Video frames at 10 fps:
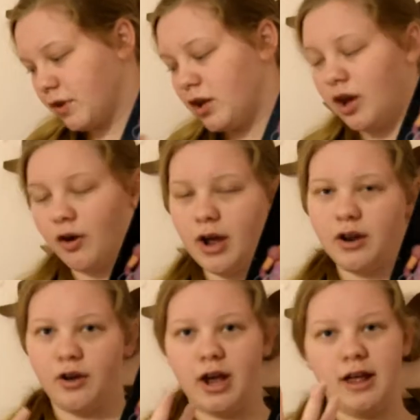
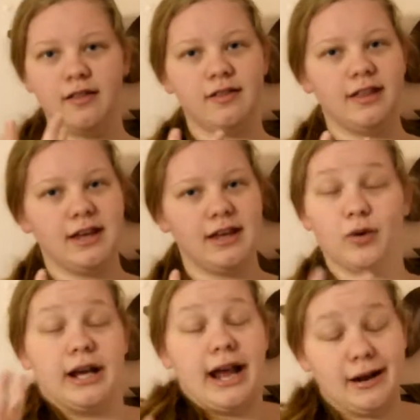curator and the
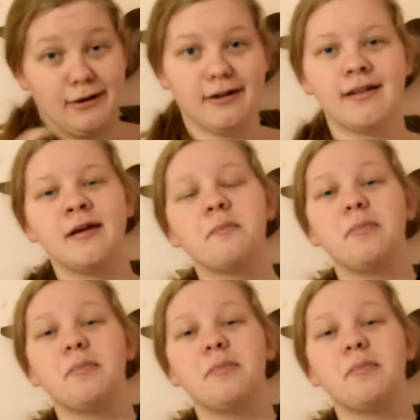creator